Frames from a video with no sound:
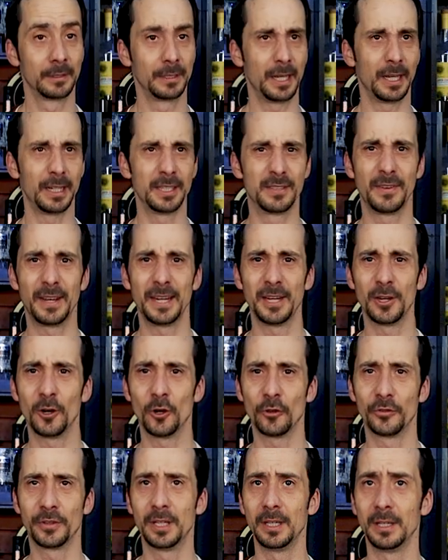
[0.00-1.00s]
Yeah, it's very
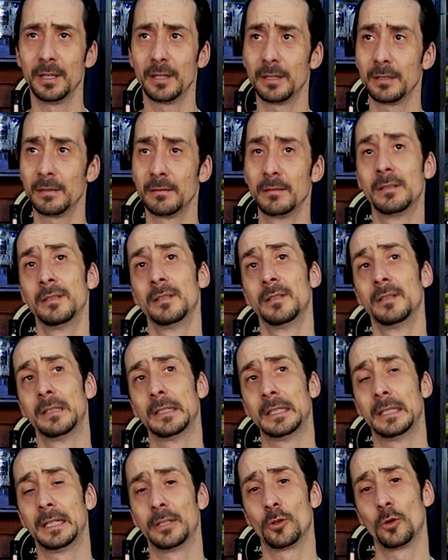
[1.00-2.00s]
hot here.
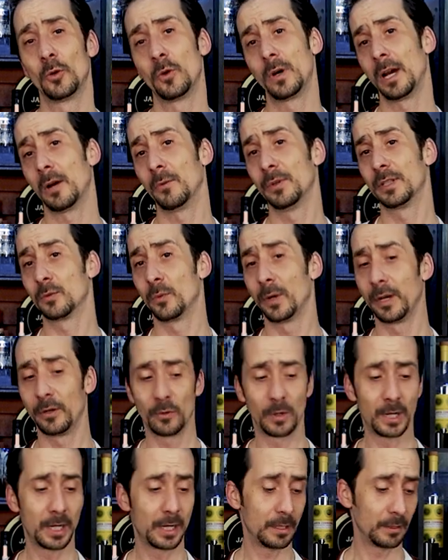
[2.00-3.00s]
I don't know how it's where
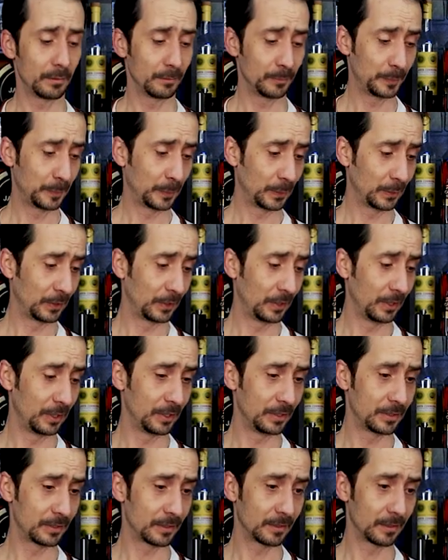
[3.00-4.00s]
you are, but
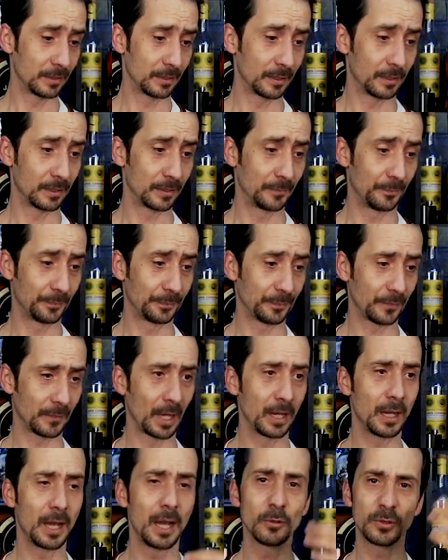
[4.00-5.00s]
here it's
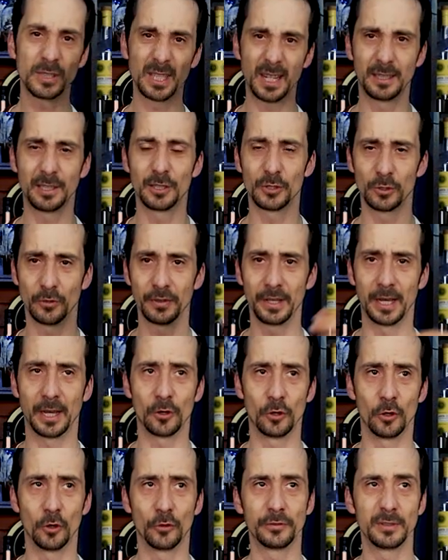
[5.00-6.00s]
outside it's not
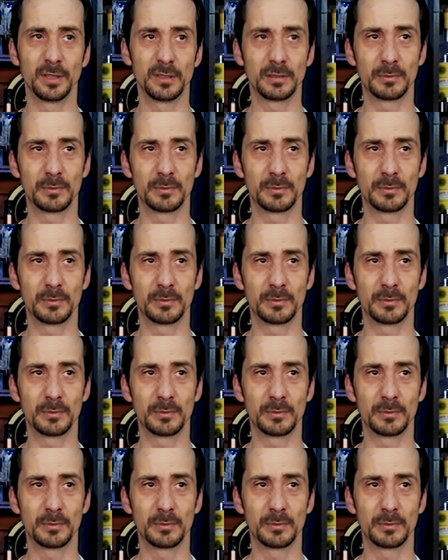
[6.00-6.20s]
that hot.